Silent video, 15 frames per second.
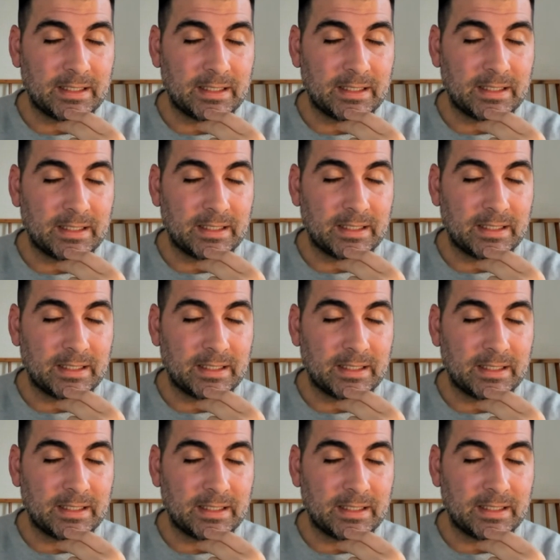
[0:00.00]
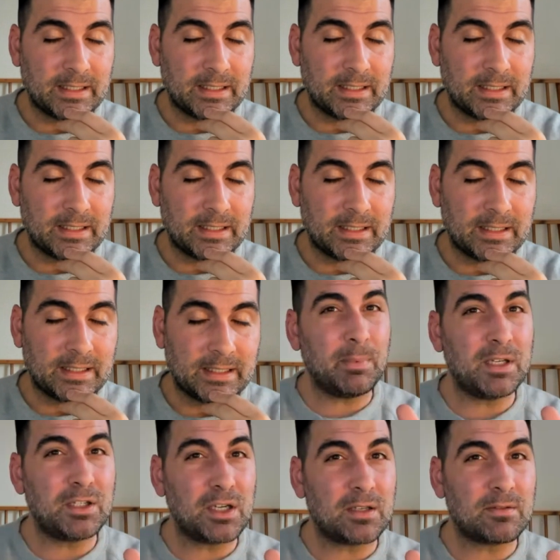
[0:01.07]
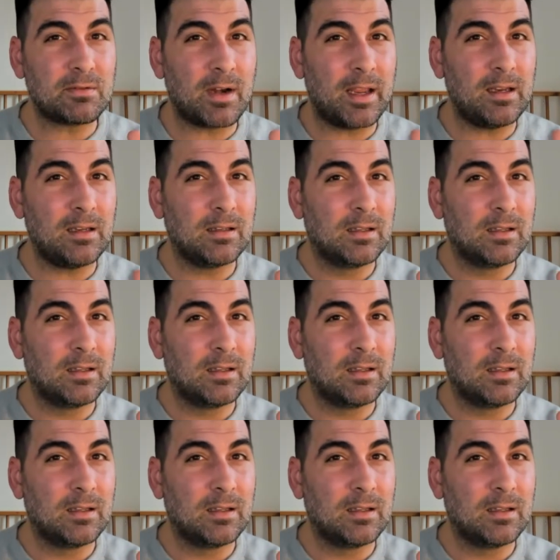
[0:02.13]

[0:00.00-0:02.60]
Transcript: And it's almost maybe good that he got on the pitch yesterday.